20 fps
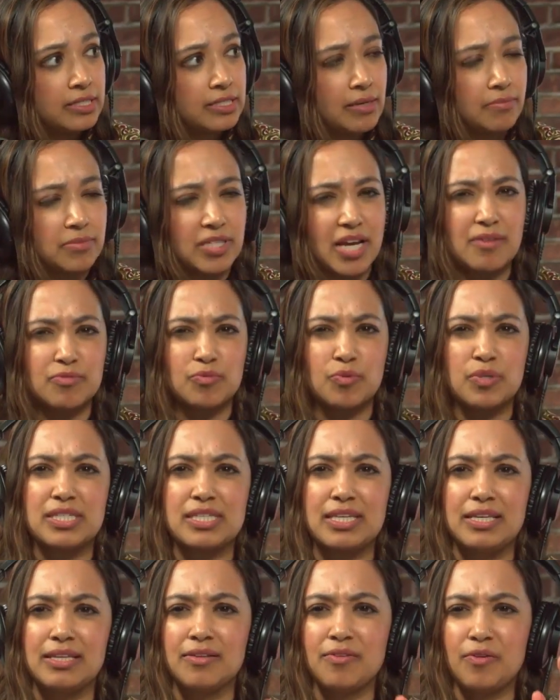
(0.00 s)
Sometimes we
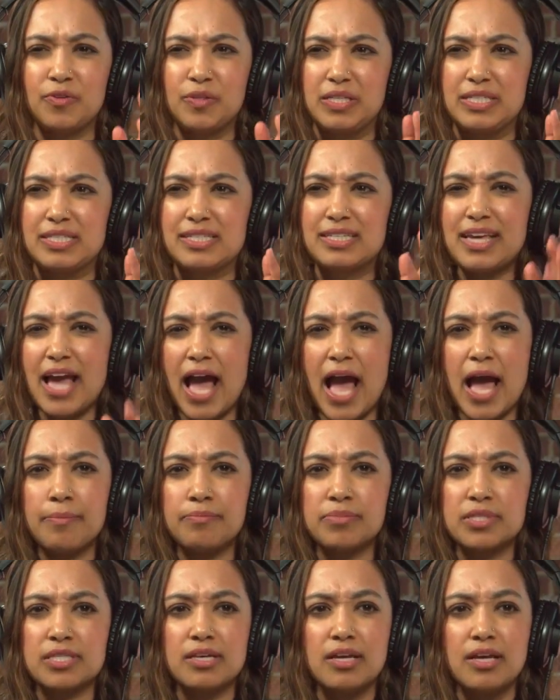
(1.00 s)
see all these
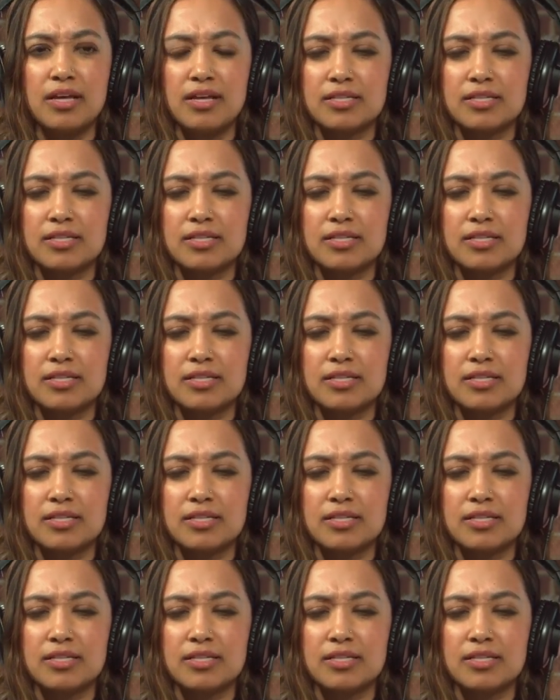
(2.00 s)
gaps.